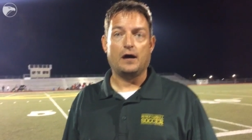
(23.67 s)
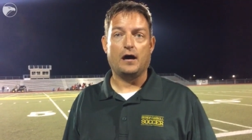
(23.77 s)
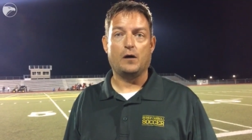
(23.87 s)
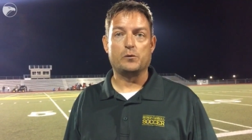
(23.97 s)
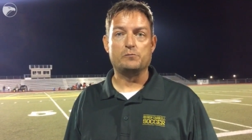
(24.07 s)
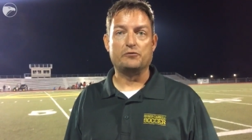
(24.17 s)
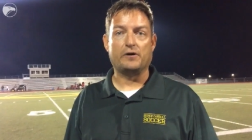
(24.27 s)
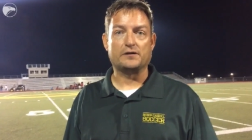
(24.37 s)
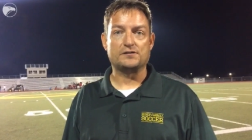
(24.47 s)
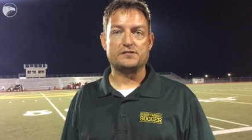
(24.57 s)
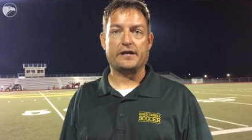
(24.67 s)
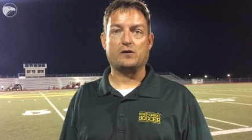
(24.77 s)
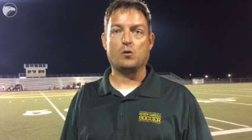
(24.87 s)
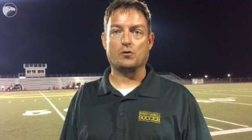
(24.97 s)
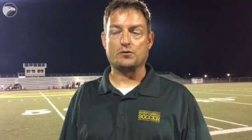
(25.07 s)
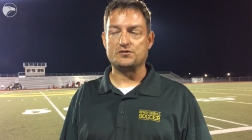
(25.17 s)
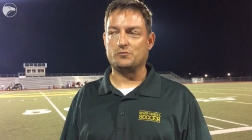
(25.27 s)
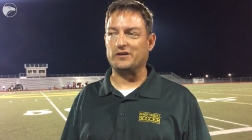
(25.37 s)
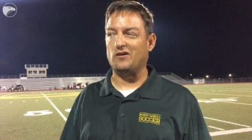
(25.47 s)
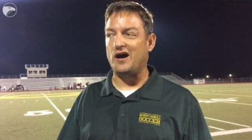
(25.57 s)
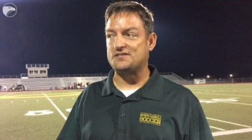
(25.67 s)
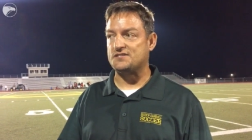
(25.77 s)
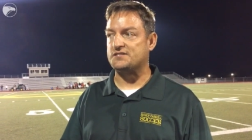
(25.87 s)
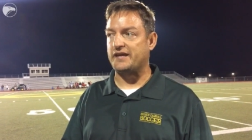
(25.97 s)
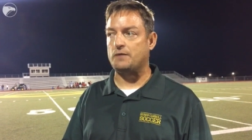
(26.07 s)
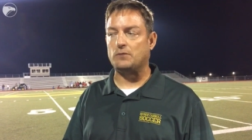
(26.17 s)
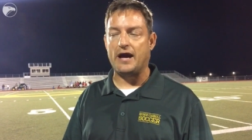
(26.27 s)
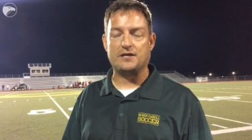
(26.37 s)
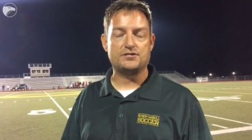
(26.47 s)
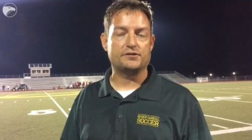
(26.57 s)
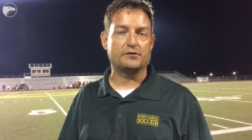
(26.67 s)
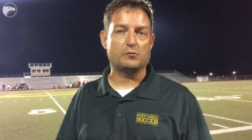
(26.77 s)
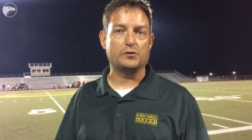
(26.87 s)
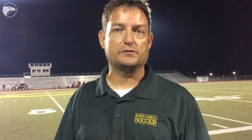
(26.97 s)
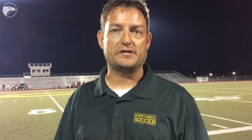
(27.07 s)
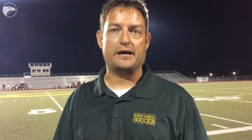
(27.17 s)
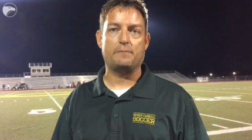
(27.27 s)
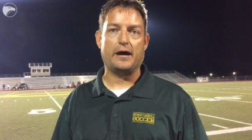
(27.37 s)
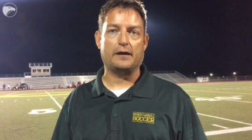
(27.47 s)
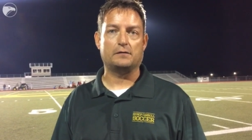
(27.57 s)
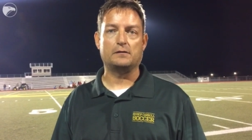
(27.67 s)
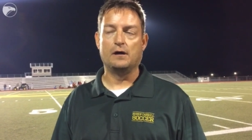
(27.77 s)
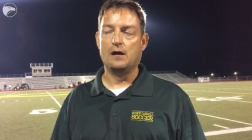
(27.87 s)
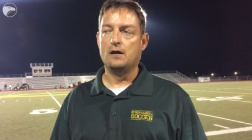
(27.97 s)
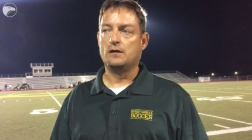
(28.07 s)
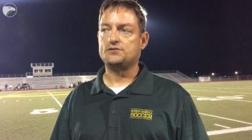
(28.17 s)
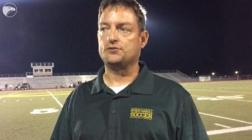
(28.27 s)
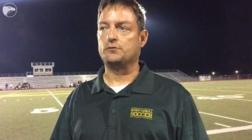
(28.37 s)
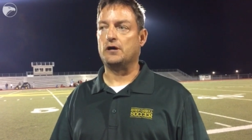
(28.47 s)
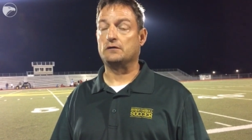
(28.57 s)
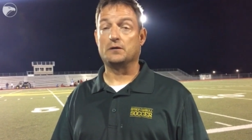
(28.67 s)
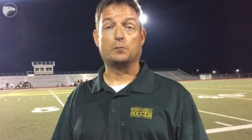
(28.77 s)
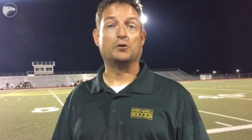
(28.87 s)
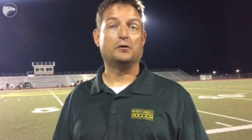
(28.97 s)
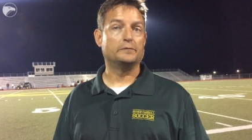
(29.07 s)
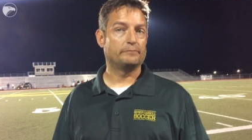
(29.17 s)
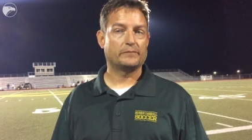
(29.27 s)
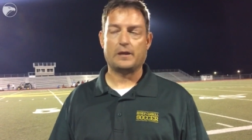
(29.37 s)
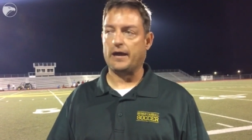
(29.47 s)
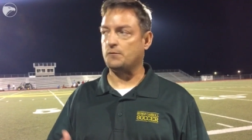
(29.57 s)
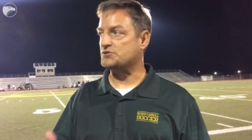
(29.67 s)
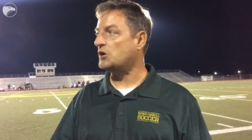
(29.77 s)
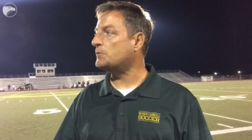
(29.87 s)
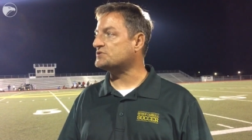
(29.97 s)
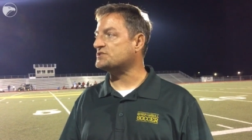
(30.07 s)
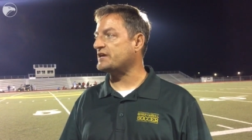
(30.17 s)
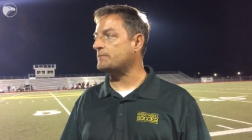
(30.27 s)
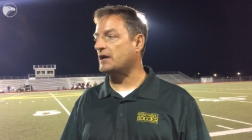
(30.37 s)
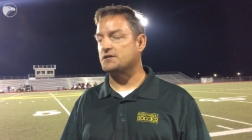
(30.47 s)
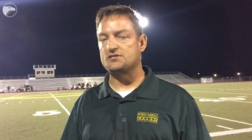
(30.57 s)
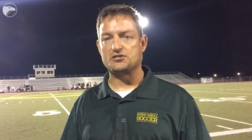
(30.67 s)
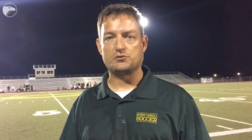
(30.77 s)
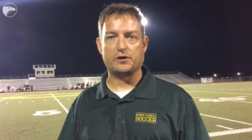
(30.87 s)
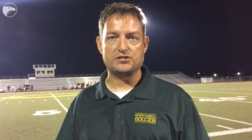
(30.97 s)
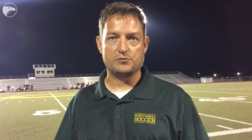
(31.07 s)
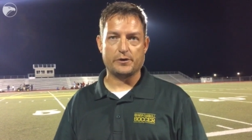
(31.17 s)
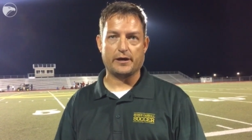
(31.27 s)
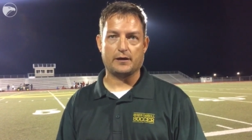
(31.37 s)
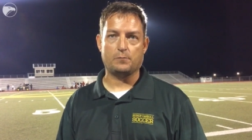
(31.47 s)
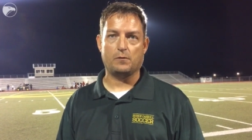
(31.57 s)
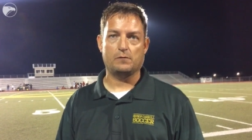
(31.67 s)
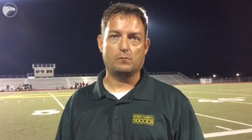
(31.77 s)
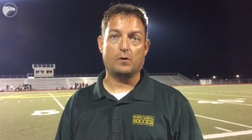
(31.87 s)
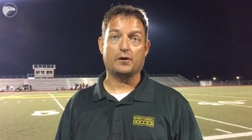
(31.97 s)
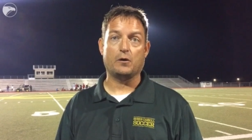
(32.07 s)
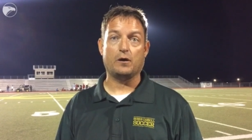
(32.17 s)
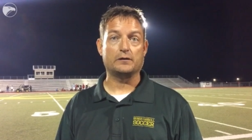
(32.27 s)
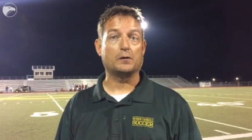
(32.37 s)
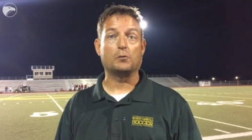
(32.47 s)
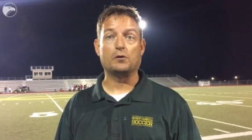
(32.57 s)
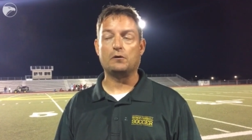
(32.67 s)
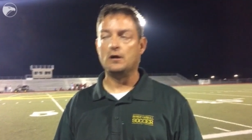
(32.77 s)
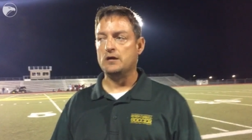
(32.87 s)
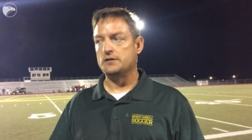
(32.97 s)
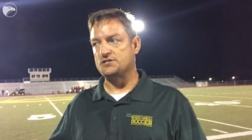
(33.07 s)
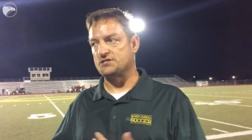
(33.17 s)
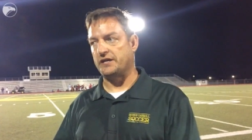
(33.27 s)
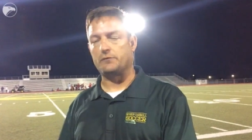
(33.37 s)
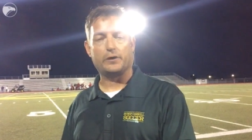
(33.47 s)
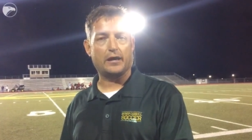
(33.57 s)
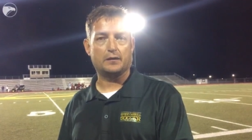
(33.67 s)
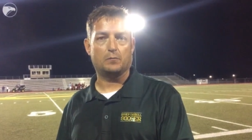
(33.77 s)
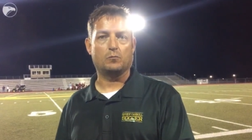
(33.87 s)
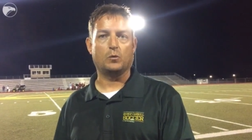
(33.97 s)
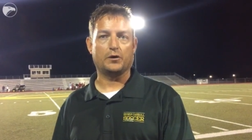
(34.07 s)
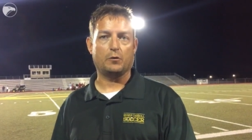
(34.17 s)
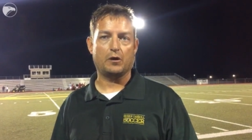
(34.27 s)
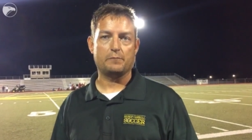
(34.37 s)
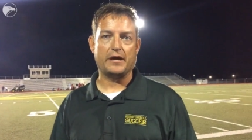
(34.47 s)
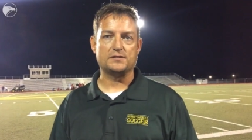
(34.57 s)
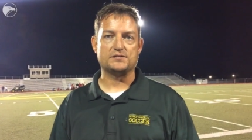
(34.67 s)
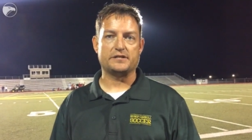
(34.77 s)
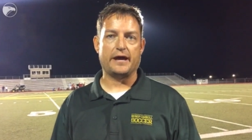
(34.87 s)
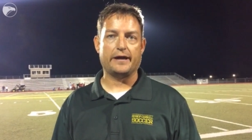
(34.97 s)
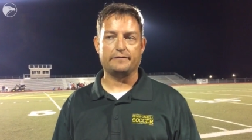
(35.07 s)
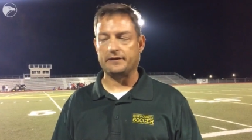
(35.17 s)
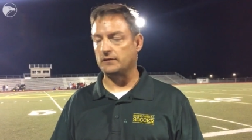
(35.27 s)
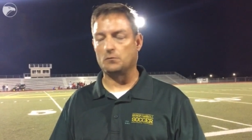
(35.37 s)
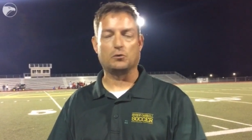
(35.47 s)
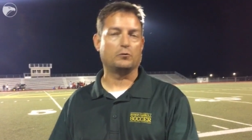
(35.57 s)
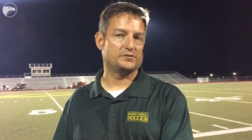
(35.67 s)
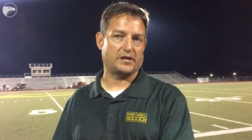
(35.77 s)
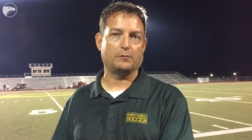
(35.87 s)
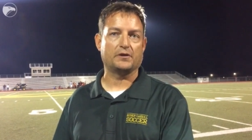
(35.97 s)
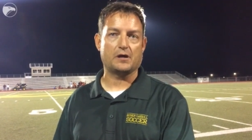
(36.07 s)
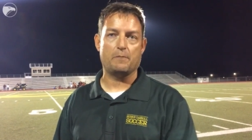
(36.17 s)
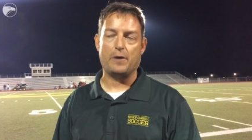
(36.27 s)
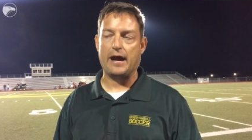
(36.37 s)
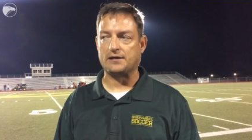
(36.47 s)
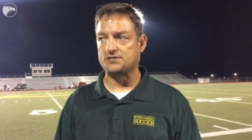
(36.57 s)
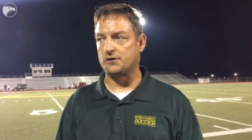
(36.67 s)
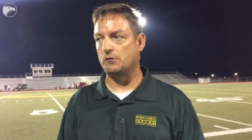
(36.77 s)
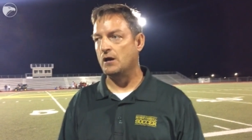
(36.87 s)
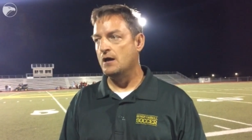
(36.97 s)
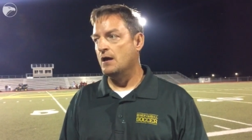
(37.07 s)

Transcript: Uh, we move on to state quarters. We lost this game last year in a real tight battle yep. to uh, Liberal and it was almost the same kind of situation. We got up 1 0 on Liberal, just like we got up 1 0 on Maize tonight, and yeah. Liberal was able to come back. So